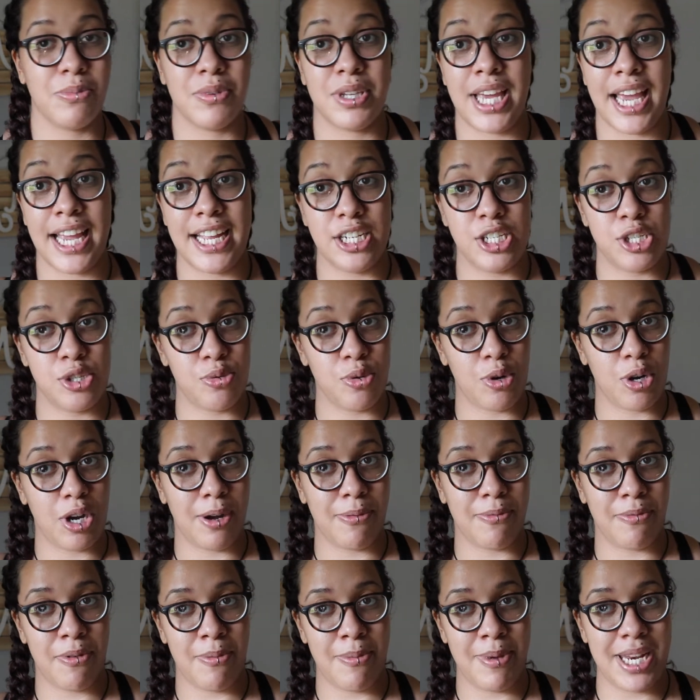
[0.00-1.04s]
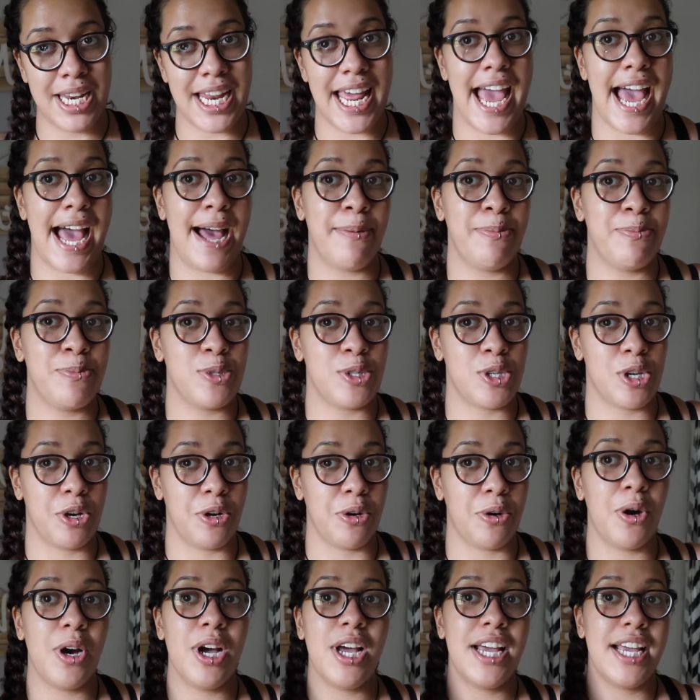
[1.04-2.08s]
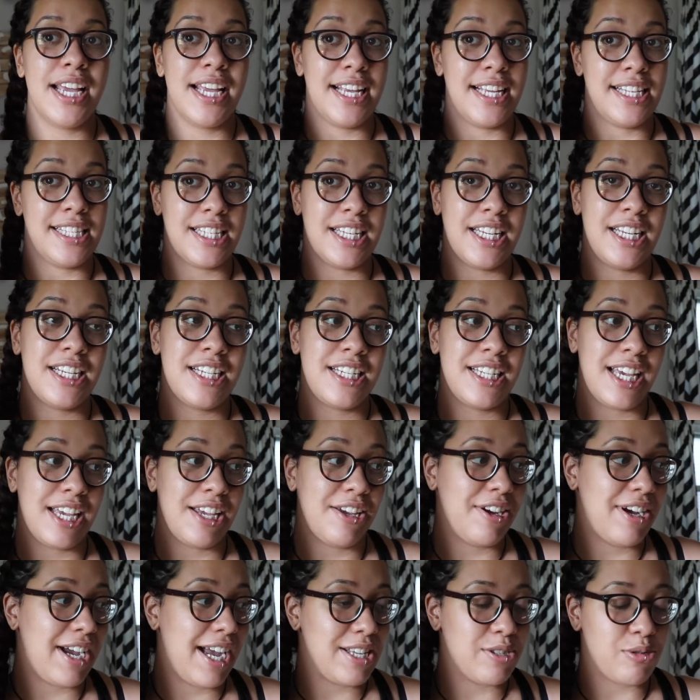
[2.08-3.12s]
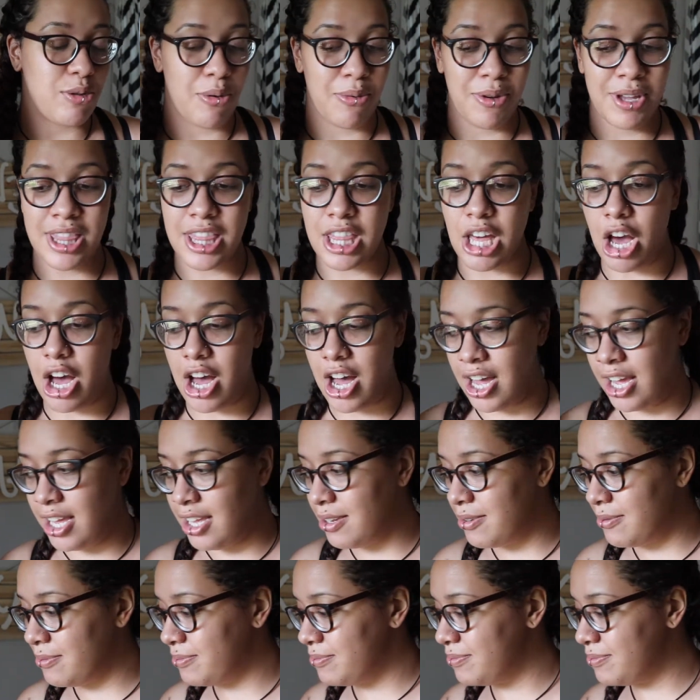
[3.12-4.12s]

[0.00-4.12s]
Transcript: Kane just woke up from a nap, so he's gonna tell you guys what we thought.